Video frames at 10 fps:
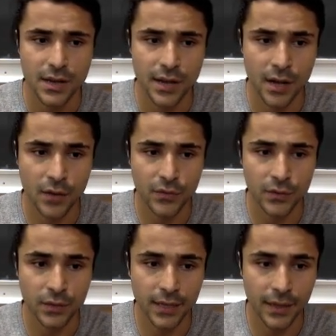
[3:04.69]
Now if
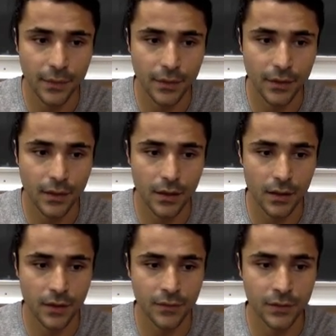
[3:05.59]
you look at
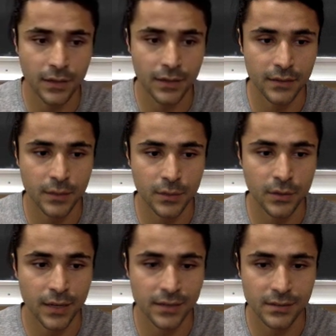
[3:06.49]
the amino
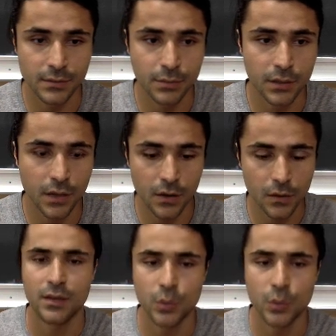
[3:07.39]
acids below,